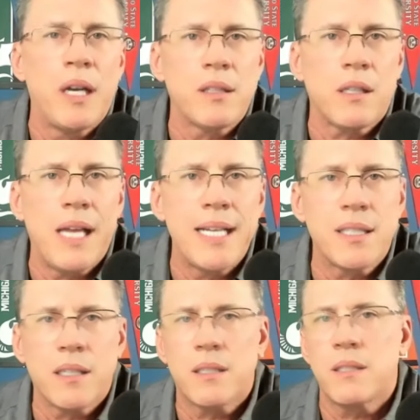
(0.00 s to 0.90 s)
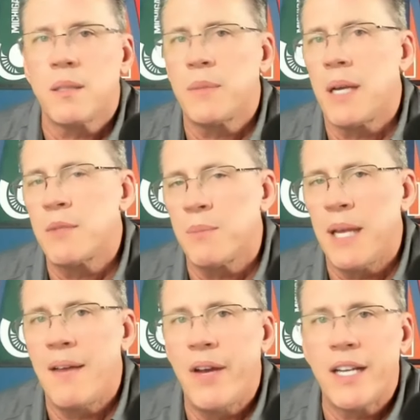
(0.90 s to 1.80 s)
the classics and sometimes some
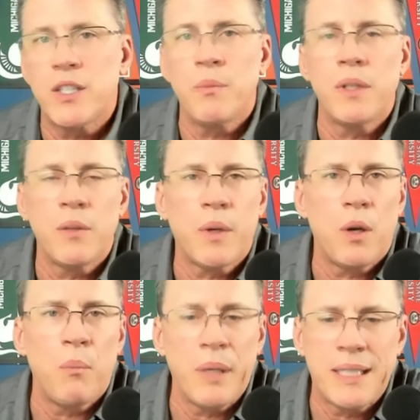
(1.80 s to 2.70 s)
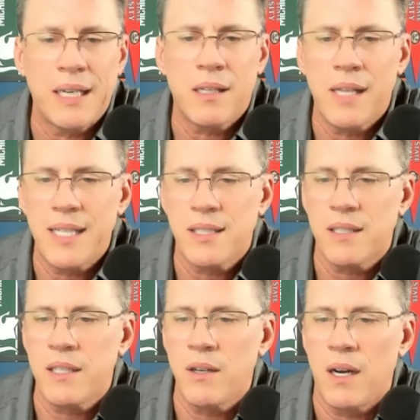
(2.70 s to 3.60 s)
live action, but we call them Big Ten Classics
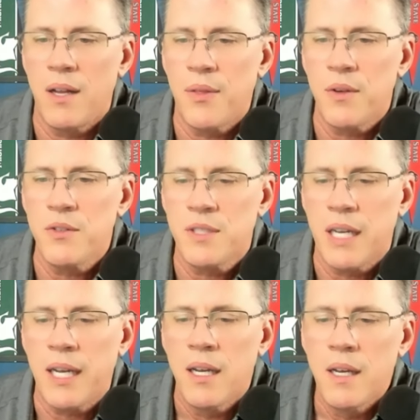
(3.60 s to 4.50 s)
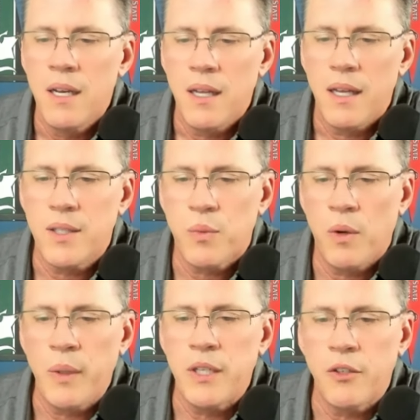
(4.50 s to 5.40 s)
here on Thursday. That's what
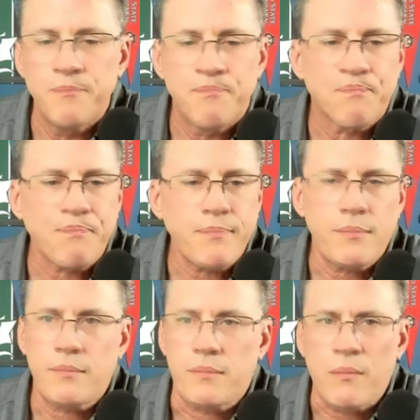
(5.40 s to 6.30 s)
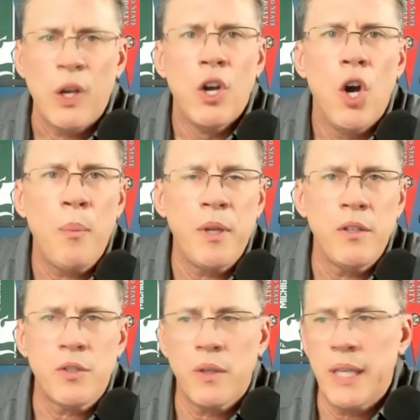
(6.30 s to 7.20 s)
we do. Hope you
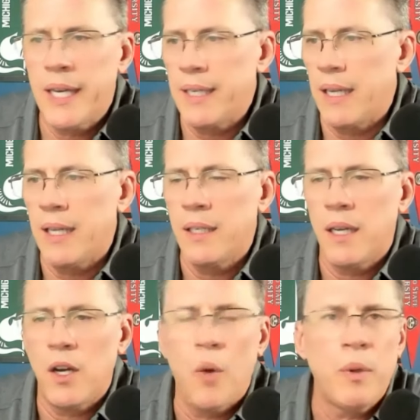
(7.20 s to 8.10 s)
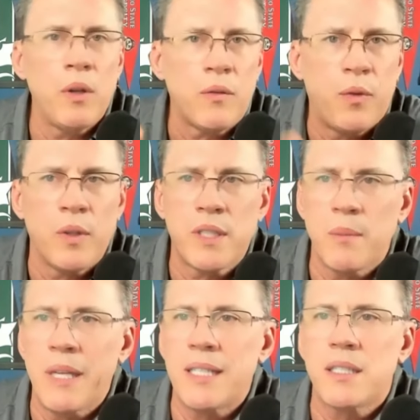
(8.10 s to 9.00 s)
enjoy that, and hope you look forward to some
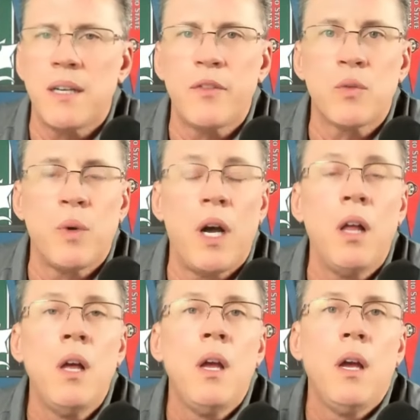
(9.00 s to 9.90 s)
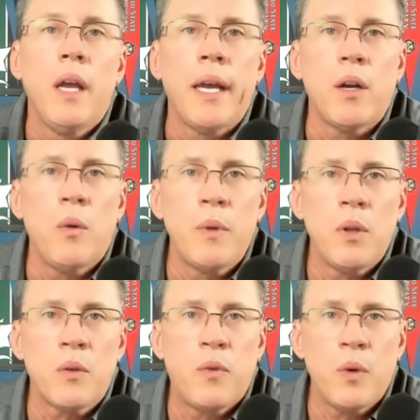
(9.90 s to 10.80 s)
of that stuff as well, and hope you
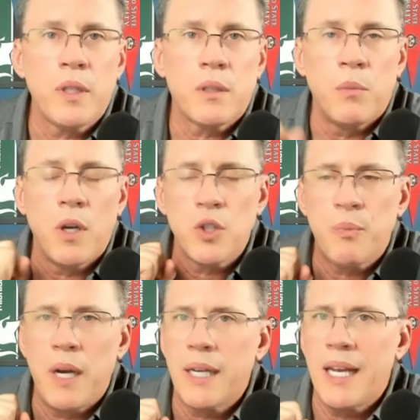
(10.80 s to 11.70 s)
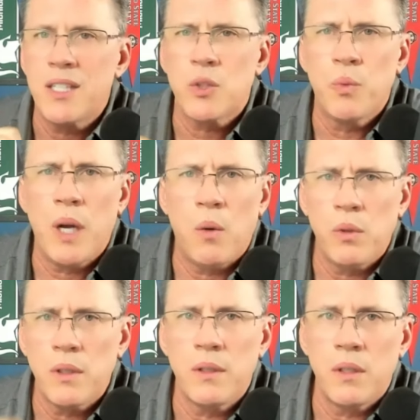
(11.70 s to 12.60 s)
look forward to tomorrow's podcast as well. We're
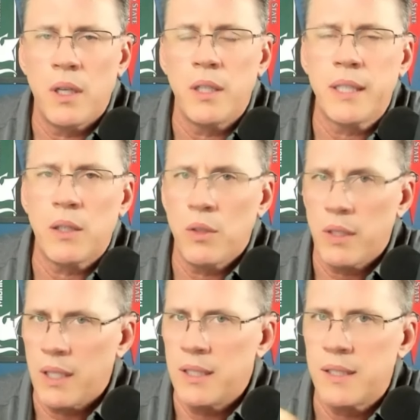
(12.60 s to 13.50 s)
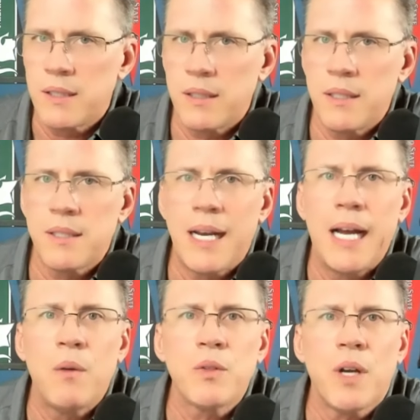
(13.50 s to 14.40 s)
going to take a look. Is
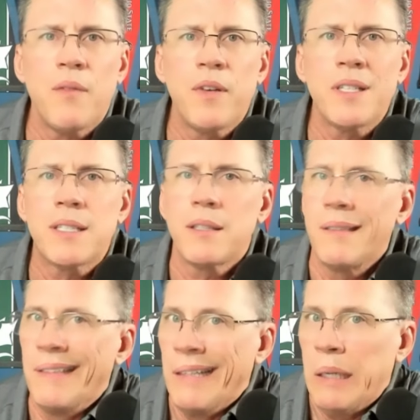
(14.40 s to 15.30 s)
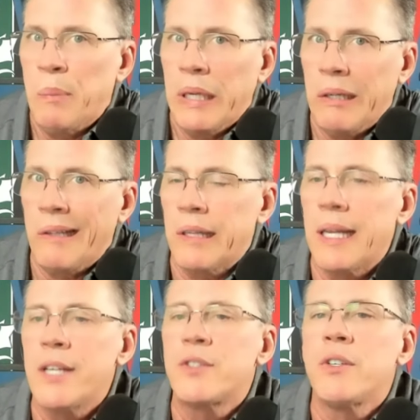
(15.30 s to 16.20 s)
Iowa's offense any better than
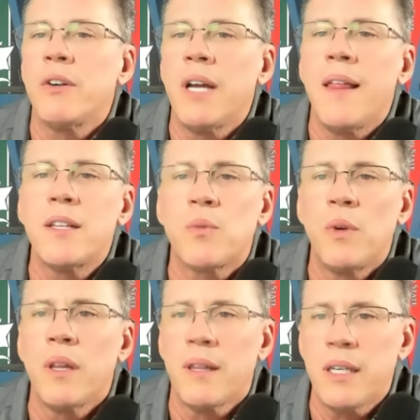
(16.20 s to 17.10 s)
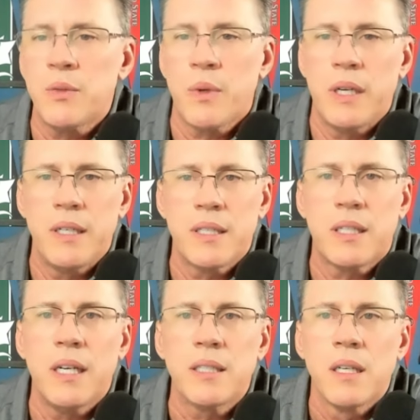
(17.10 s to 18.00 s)
last year or not? That's one of the things we're going to
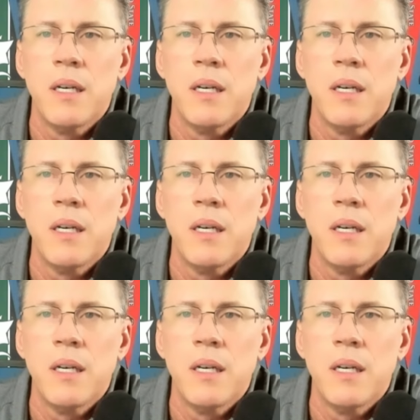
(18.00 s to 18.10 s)
discuss.